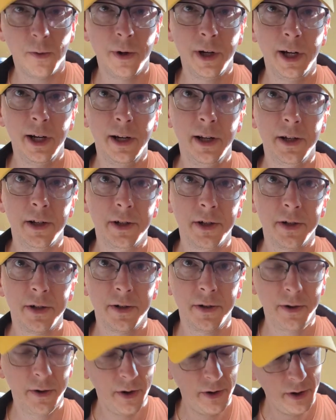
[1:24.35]
read. It's
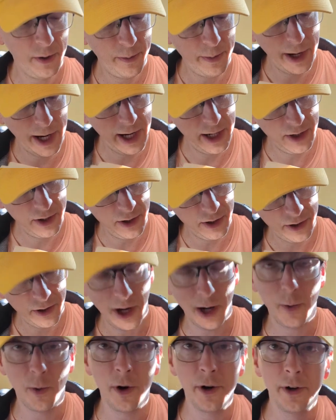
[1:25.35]
200 pages.
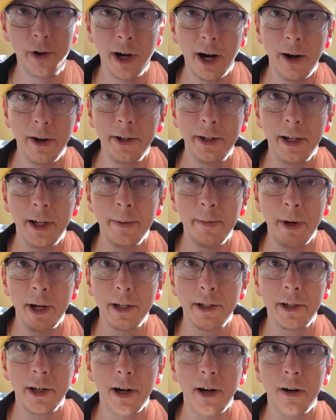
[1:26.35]
I wonder how I did it
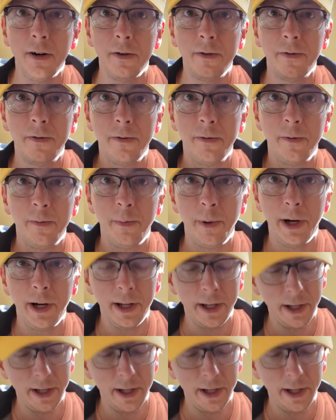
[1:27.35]
myself. But